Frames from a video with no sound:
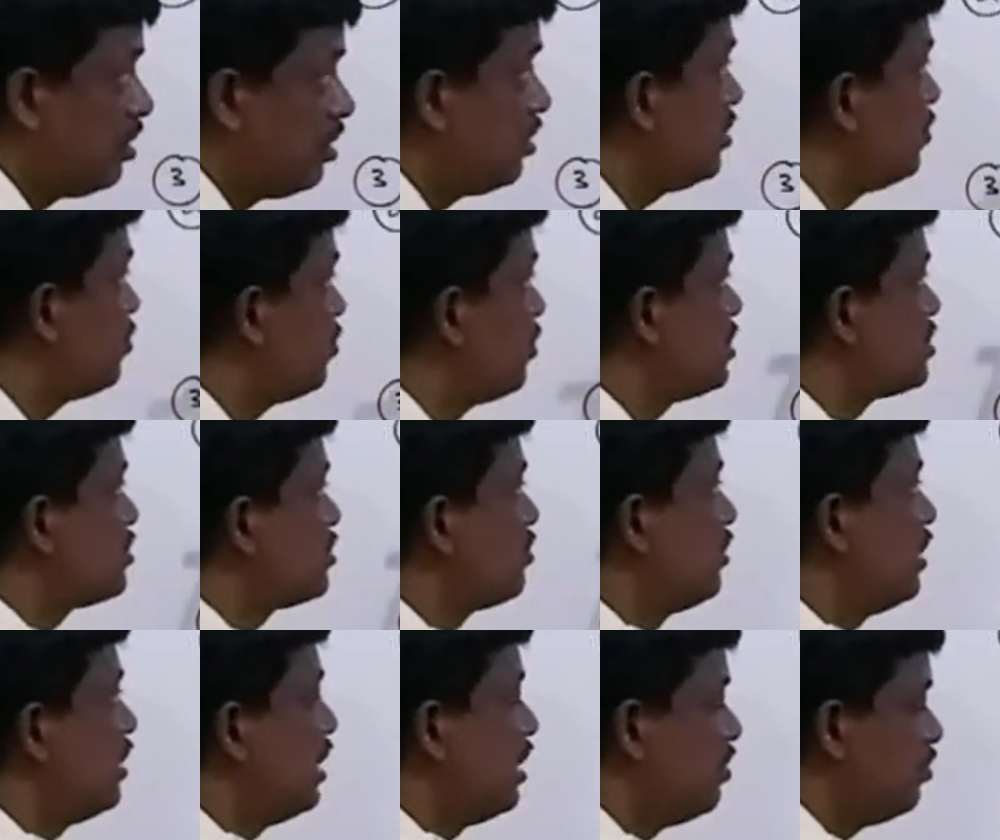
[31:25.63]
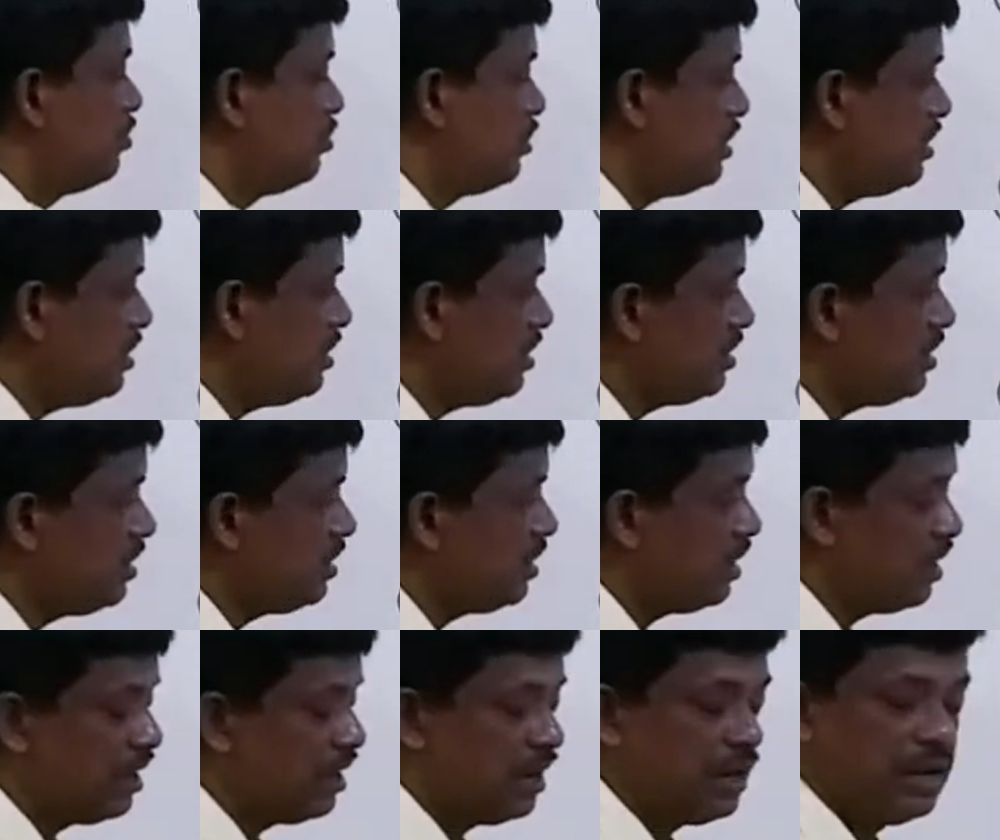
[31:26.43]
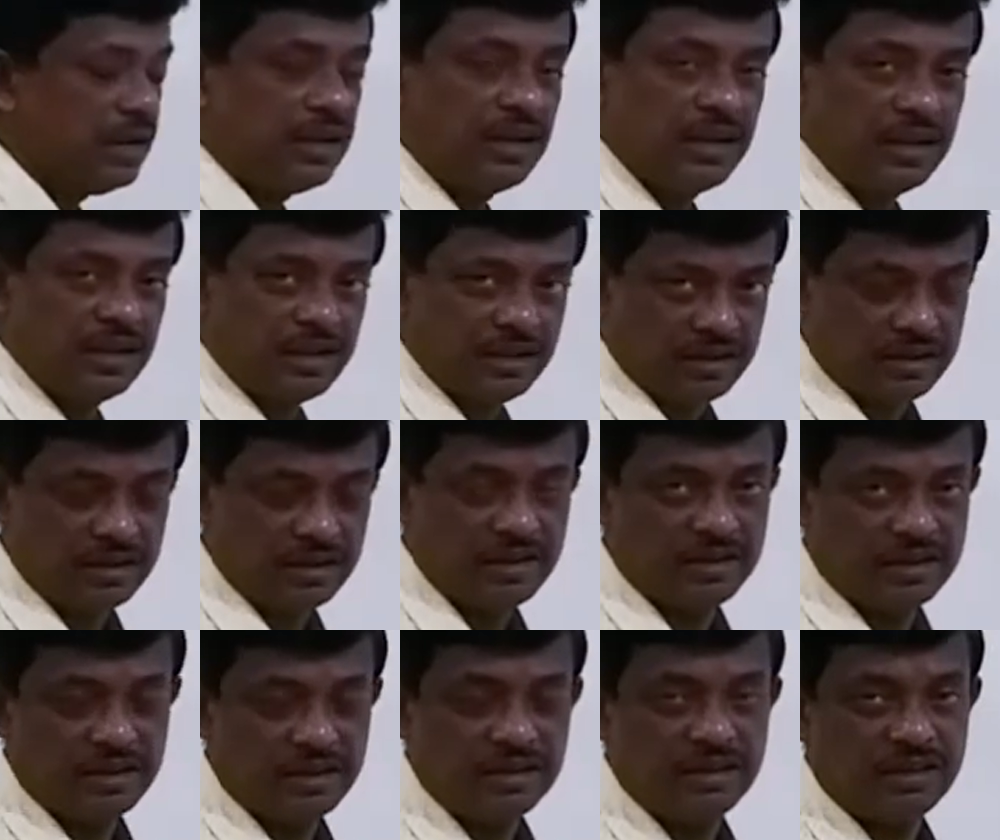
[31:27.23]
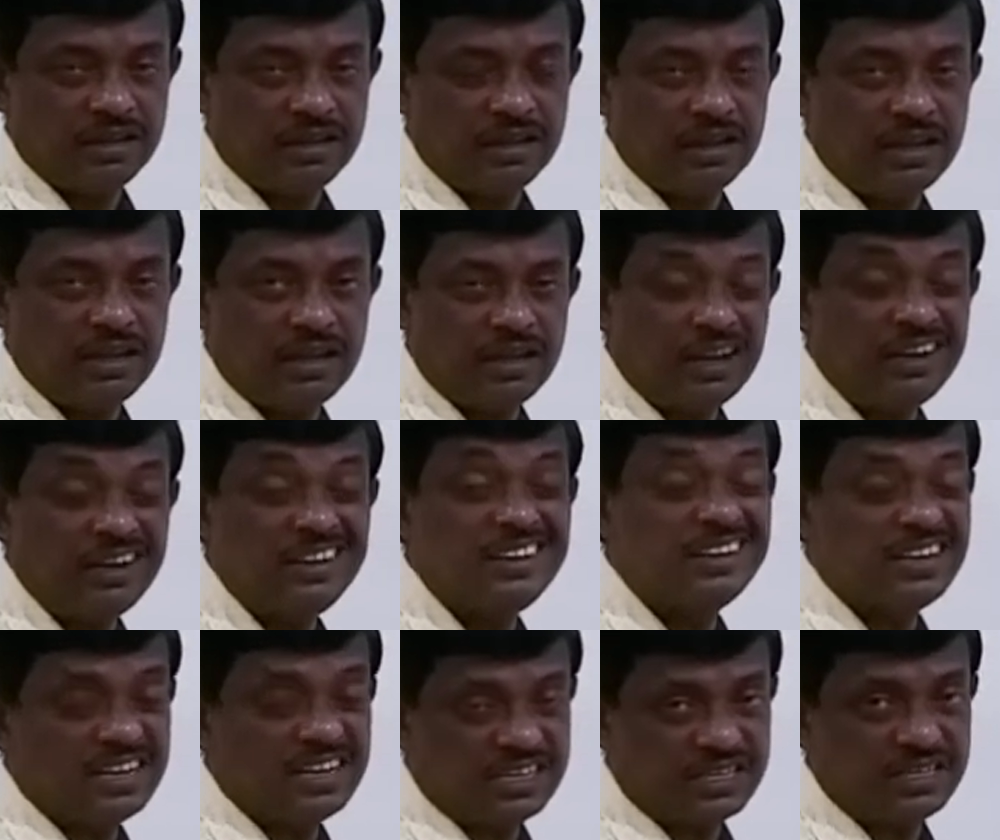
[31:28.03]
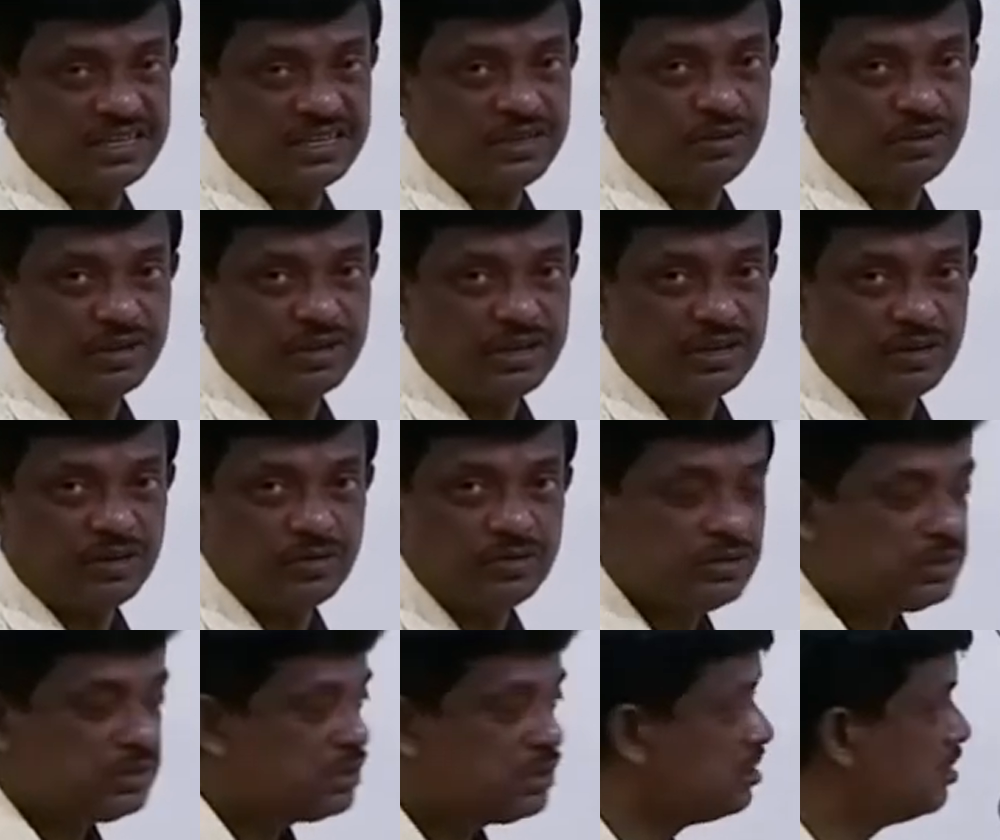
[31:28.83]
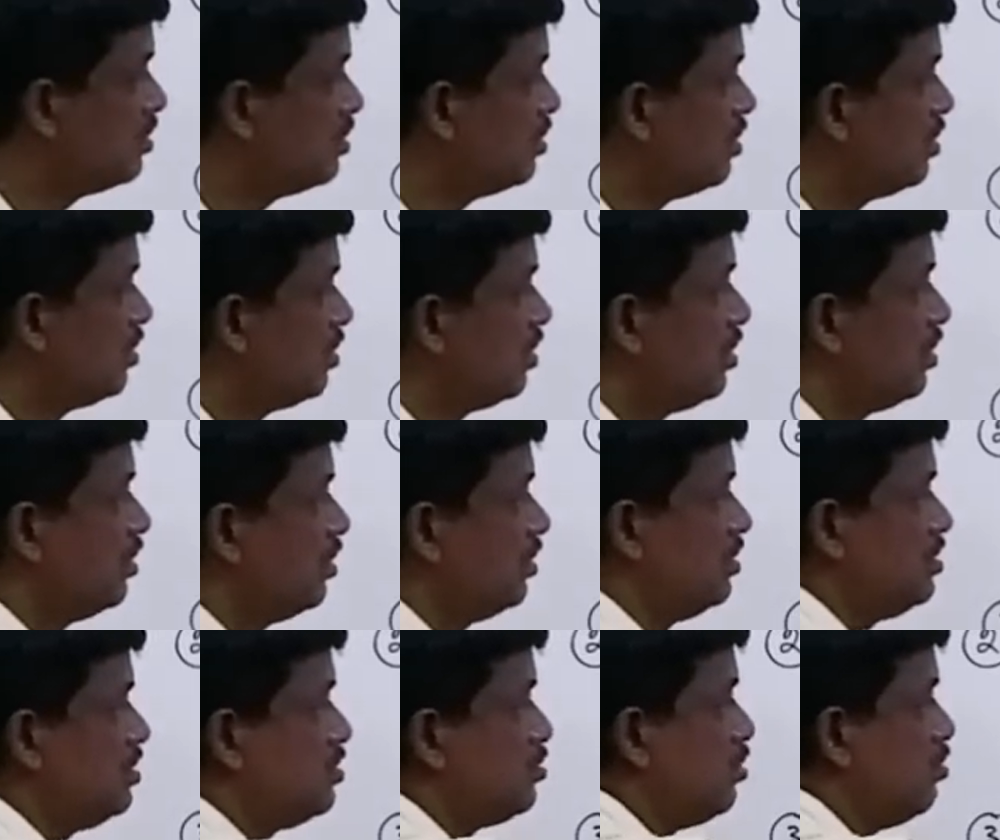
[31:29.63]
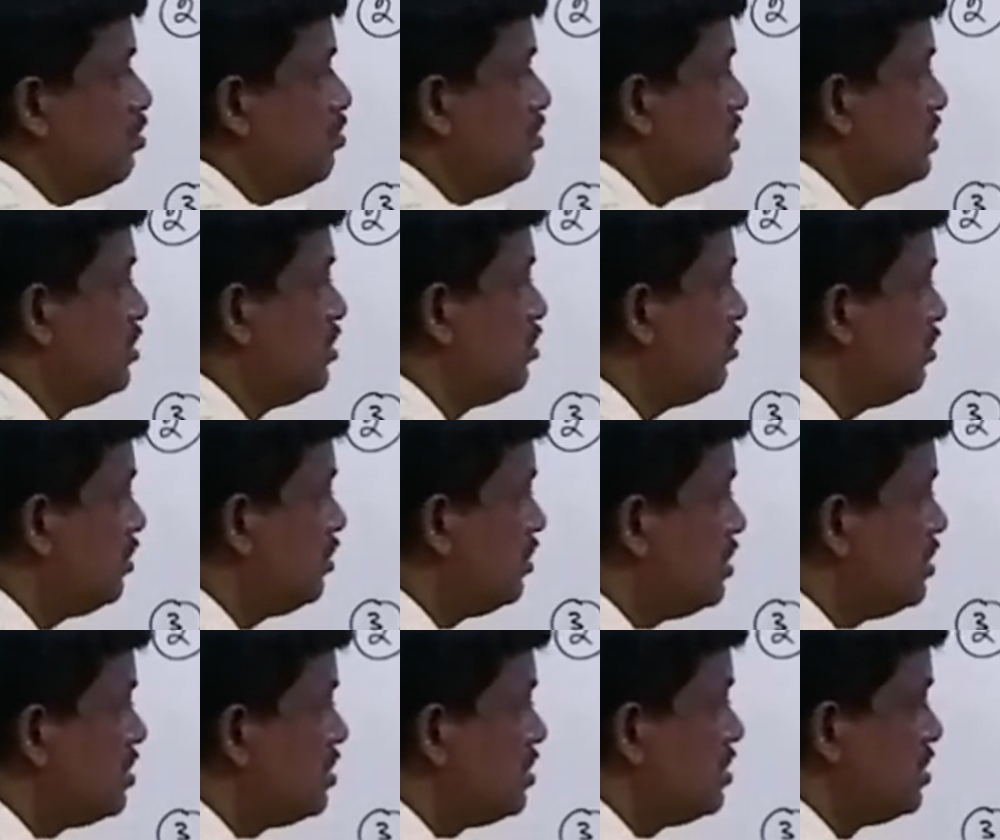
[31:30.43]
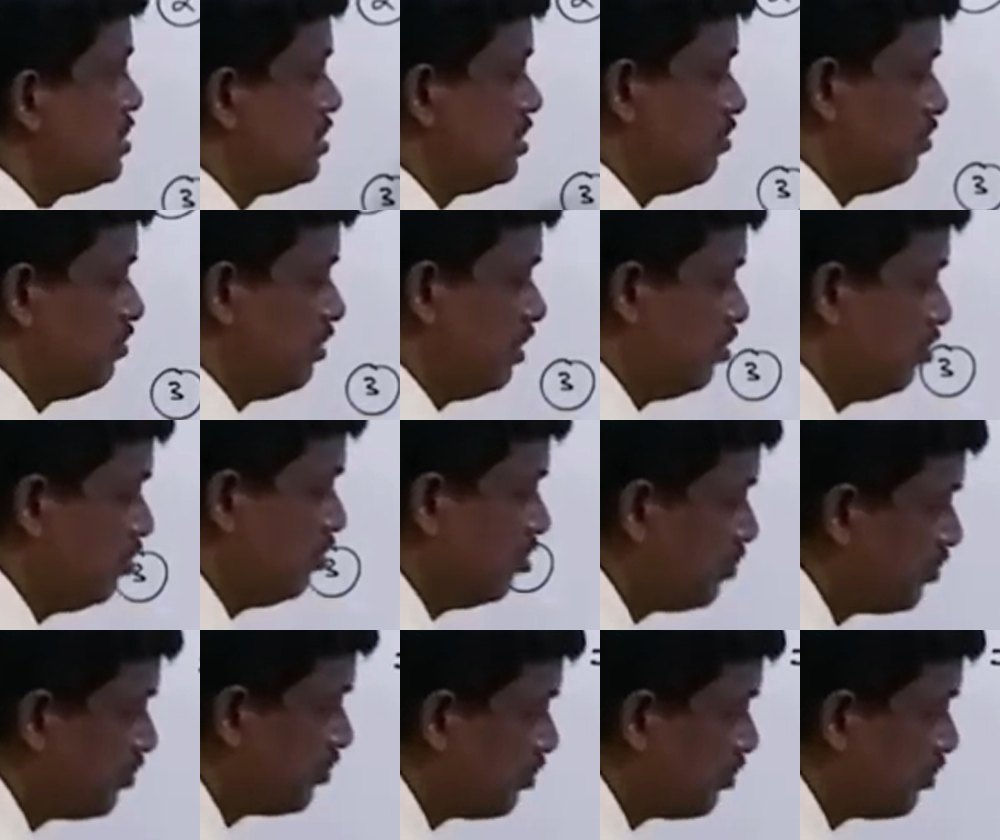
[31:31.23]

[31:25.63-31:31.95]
in place of A and B, E and E dash you can use. This will be 0, this is the value. So